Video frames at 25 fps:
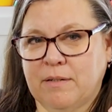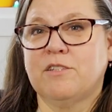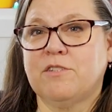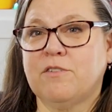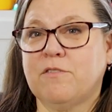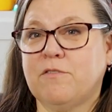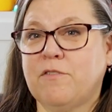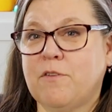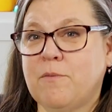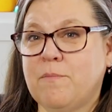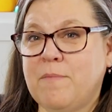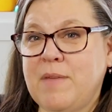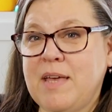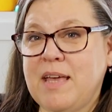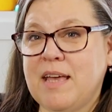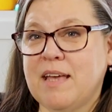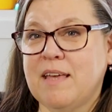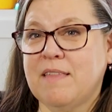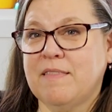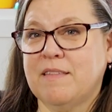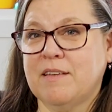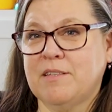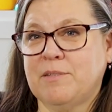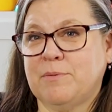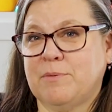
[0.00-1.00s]
So for
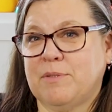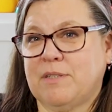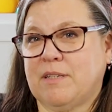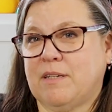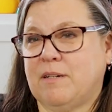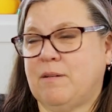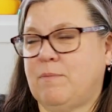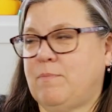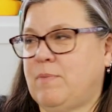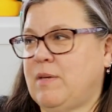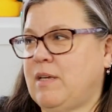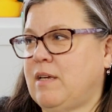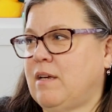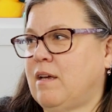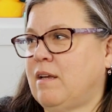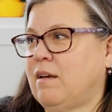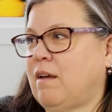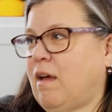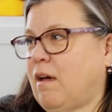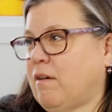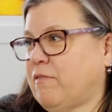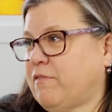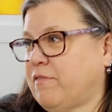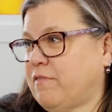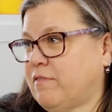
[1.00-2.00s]
me, this one's going to be
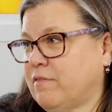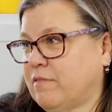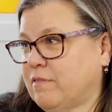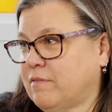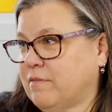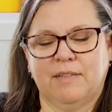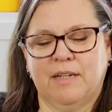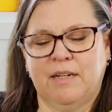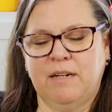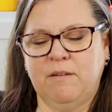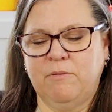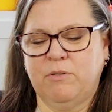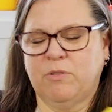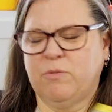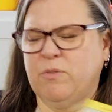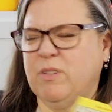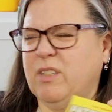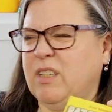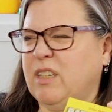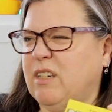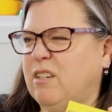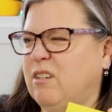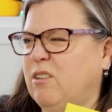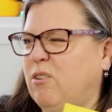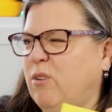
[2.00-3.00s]
enough. And it was
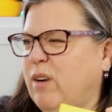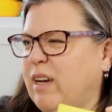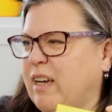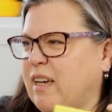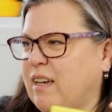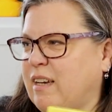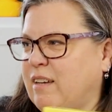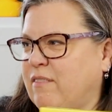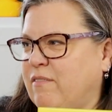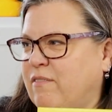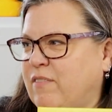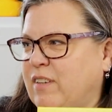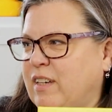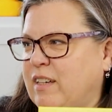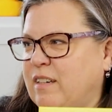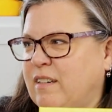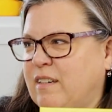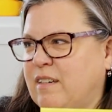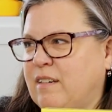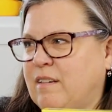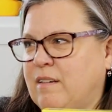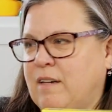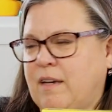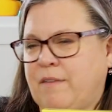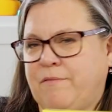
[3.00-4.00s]
really quick and fun,
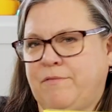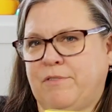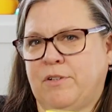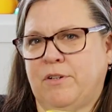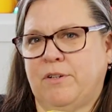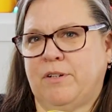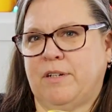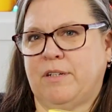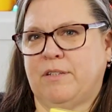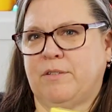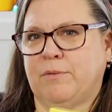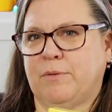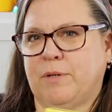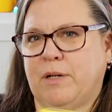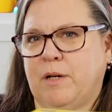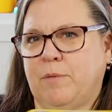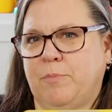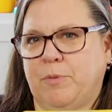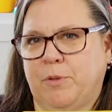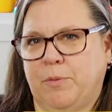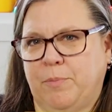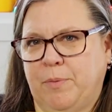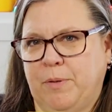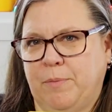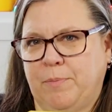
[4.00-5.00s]
and I've taught it to a
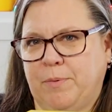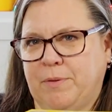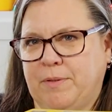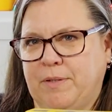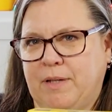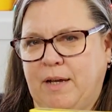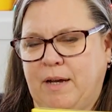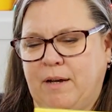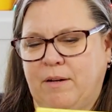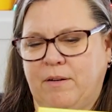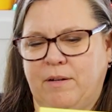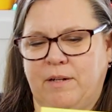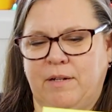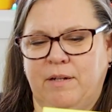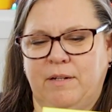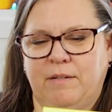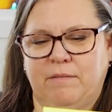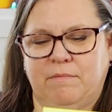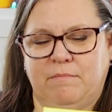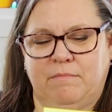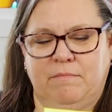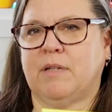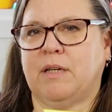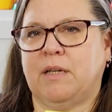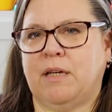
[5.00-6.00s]
couple of people now, and it
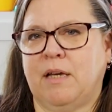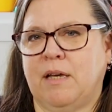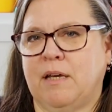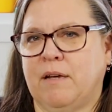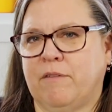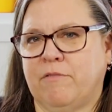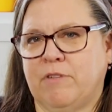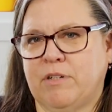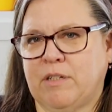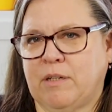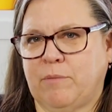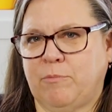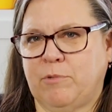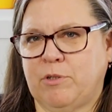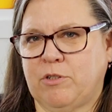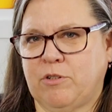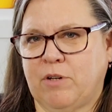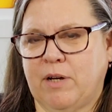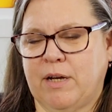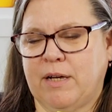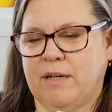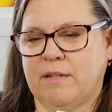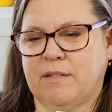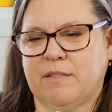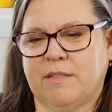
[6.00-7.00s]
hit every time we
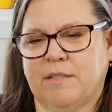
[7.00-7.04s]
try it.